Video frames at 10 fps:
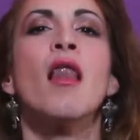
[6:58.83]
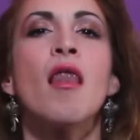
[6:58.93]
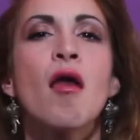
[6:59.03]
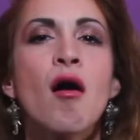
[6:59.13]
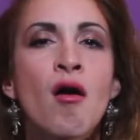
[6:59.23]

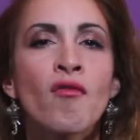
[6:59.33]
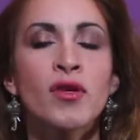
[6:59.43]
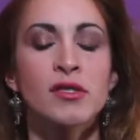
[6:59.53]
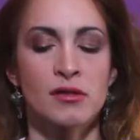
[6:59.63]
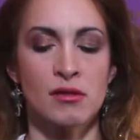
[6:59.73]

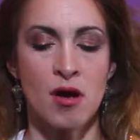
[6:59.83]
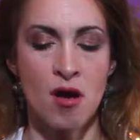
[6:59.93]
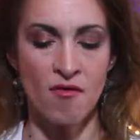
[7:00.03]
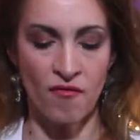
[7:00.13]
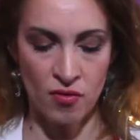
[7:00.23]
love is
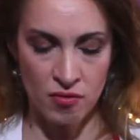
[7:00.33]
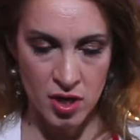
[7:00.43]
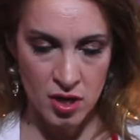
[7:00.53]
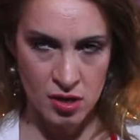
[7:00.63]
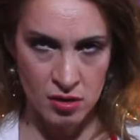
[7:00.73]

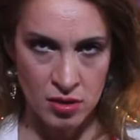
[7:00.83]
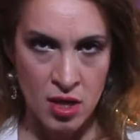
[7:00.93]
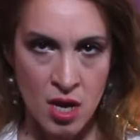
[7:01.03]
suffering.